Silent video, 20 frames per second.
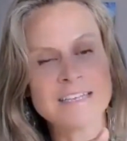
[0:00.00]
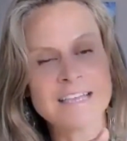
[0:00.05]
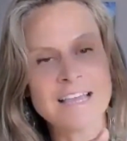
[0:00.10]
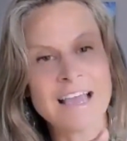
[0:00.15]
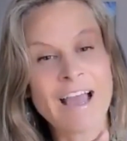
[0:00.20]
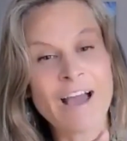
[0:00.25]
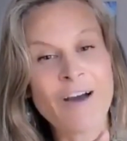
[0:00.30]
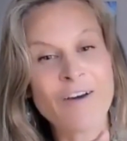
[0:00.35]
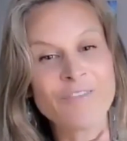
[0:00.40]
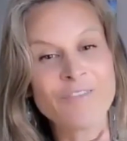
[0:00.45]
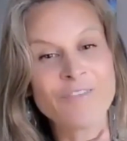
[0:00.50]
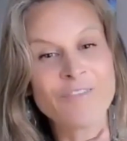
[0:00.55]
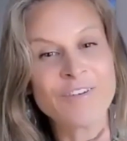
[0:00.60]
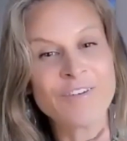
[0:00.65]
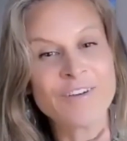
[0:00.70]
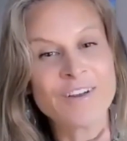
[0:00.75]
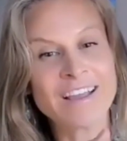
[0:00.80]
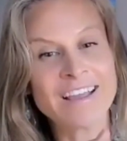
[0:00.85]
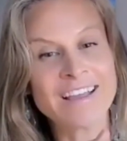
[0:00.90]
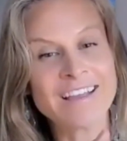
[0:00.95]
off your
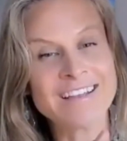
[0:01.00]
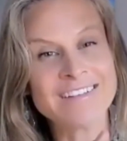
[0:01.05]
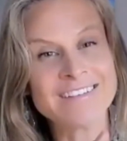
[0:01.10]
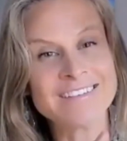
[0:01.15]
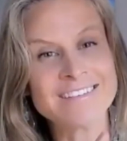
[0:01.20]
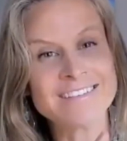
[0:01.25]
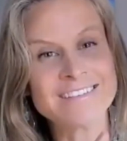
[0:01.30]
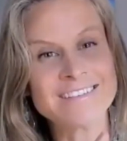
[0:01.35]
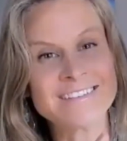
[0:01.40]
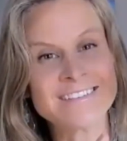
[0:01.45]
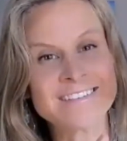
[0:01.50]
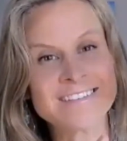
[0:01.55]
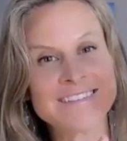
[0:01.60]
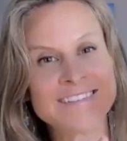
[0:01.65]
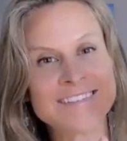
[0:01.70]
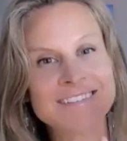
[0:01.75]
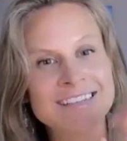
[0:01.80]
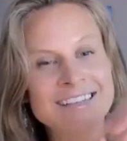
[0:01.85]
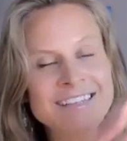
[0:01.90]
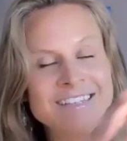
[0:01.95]
hands,
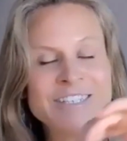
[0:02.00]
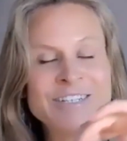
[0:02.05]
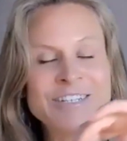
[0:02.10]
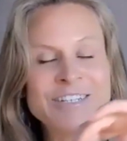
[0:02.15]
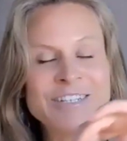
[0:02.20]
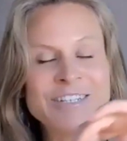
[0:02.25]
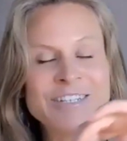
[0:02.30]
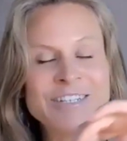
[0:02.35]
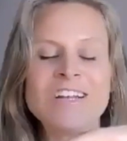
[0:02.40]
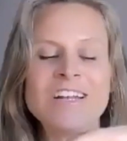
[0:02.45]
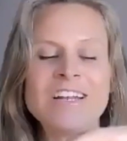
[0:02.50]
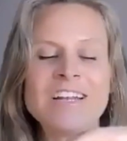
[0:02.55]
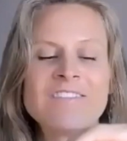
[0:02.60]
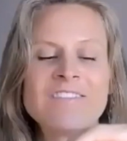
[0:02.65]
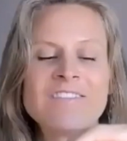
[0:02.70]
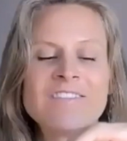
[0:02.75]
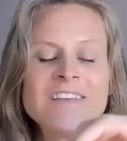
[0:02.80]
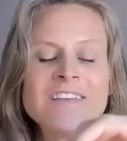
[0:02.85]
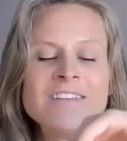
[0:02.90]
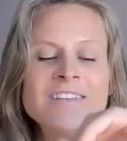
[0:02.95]
into your energetic
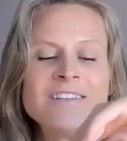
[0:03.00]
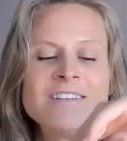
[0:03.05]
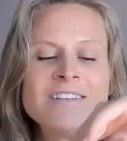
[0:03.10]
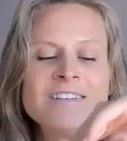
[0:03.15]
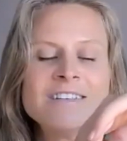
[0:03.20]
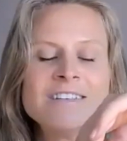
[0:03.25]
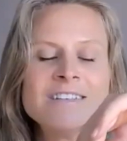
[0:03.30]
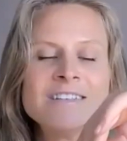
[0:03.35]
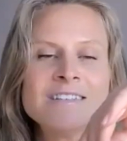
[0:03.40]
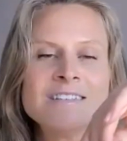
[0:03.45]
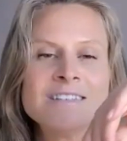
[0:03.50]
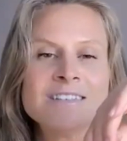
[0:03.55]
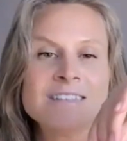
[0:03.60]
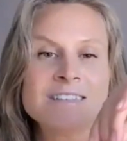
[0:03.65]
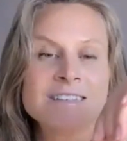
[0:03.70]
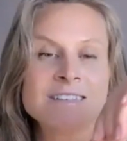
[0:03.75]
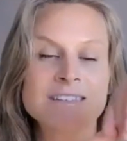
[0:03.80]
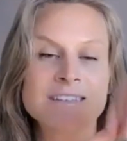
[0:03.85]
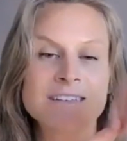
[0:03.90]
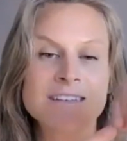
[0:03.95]
field,
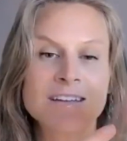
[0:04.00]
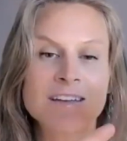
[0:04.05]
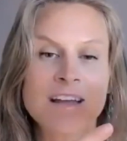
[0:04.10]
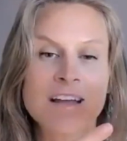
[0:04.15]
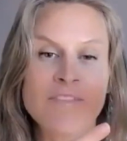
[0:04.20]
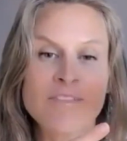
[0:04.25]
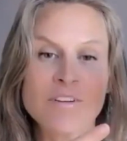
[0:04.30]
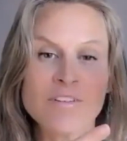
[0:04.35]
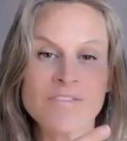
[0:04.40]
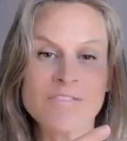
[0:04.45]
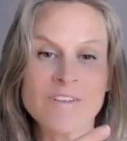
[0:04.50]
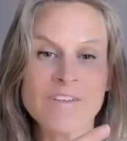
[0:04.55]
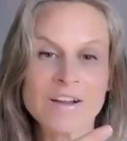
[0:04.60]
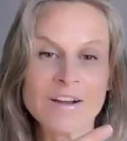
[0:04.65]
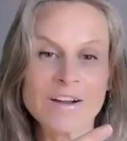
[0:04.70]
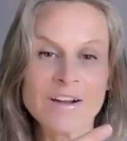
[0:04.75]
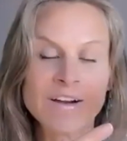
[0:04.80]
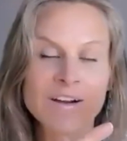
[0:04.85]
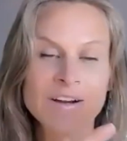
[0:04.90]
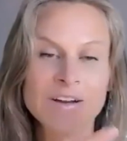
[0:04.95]
and off your
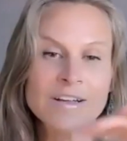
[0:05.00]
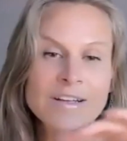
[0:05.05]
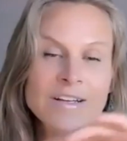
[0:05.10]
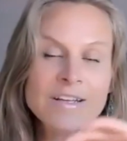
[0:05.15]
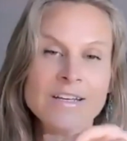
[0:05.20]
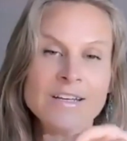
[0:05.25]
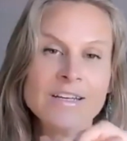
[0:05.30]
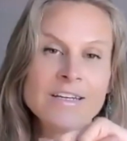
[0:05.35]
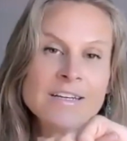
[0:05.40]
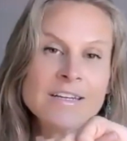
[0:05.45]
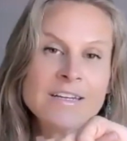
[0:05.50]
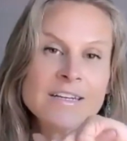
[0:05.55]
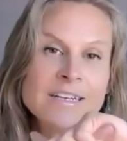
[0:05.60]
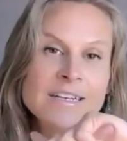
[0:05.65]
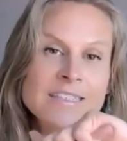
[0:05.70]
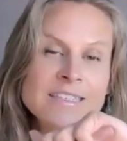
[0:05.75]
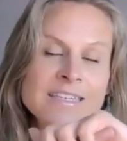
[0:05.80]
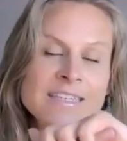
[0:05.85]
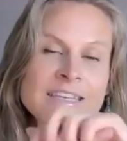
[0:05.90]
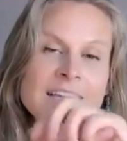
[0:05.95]
finger.
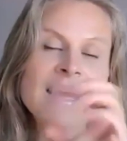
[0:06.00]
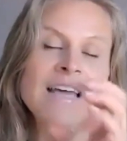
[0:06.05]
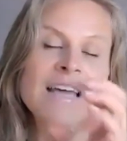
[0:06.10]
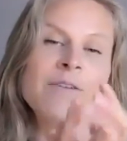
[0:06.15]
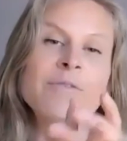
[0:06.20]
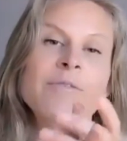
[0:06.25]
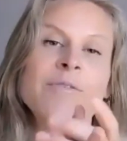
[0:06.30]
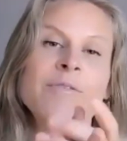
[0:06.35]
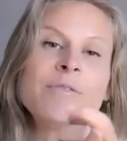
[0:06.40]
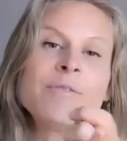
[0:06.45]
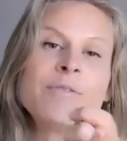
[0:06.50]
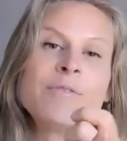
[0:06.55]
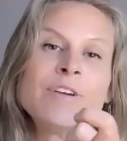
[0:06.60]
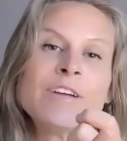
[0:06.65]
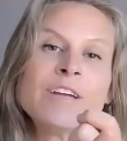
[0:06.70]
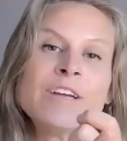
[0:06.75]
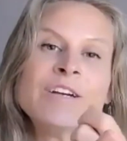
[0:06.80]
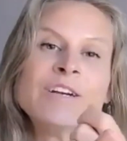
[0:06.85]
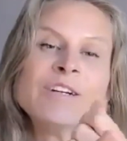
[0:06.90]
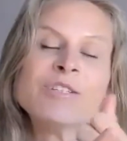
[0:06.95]
Because again, we're
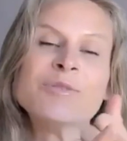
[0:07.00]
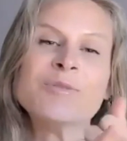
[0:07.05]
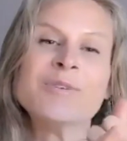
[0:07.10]
here to